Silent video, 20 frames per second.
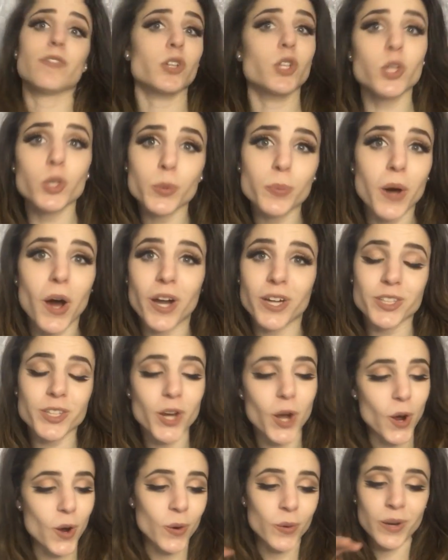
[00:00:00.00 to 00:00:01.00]
a coupon
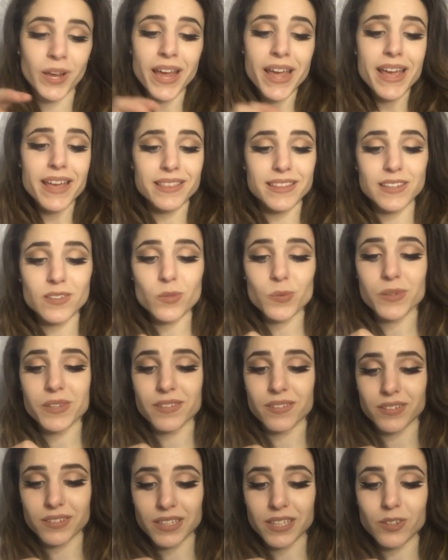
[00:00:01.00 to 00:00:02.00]
code. This was
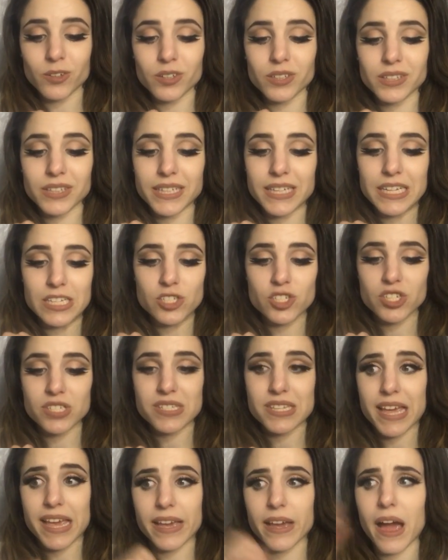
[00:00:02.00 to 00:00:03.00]
literally just
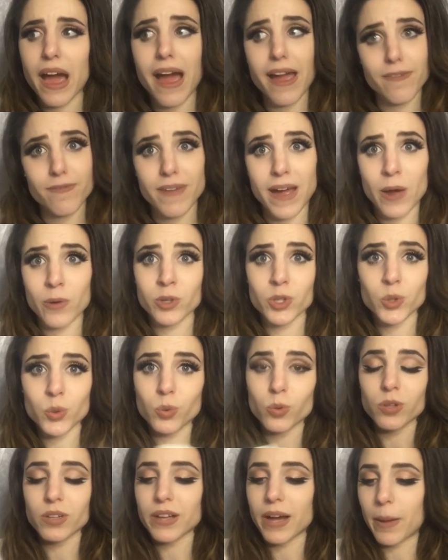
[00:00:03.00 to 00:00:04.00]
like I found a
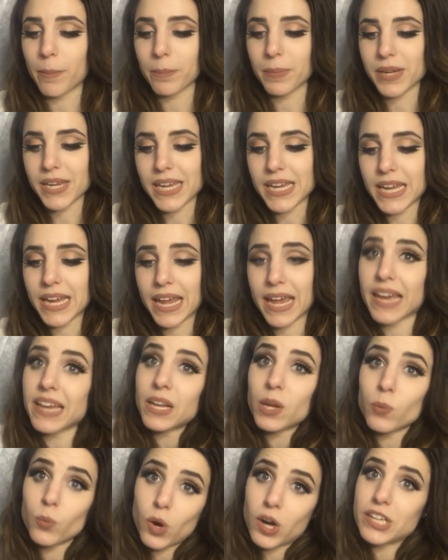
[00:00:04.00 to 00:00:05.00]
cool company and
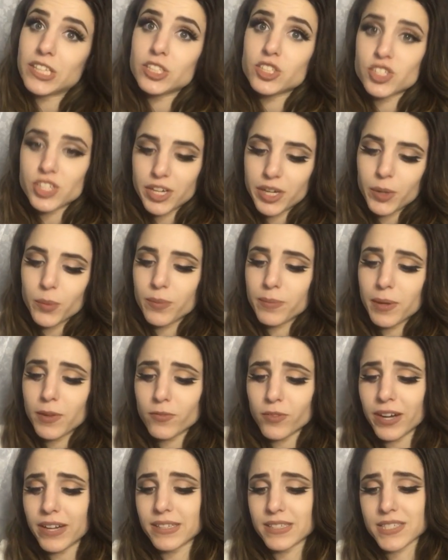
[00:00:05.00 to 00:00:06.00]
I wanted to share it with my
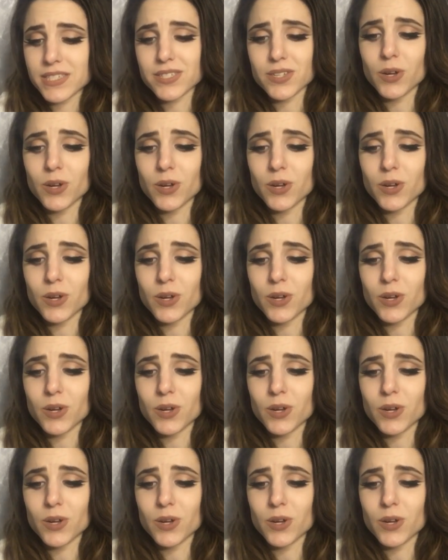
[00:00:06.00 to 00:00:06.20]
friends.